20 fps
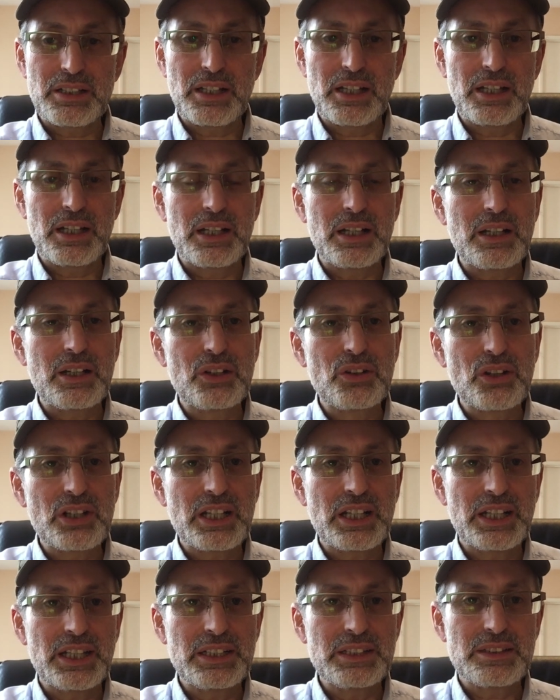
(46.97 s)
they're
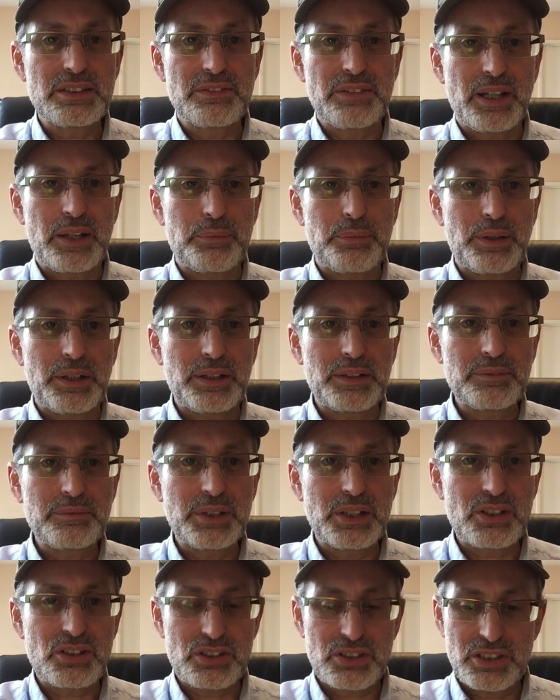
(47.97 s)
looking into vaping
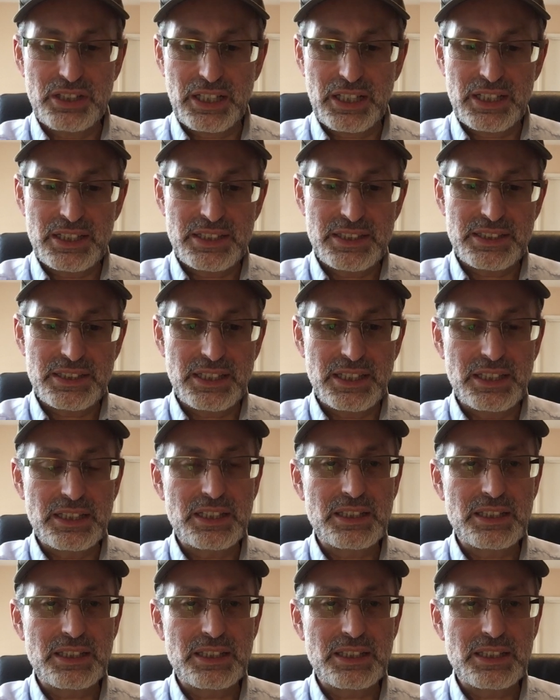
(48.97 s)
because they can see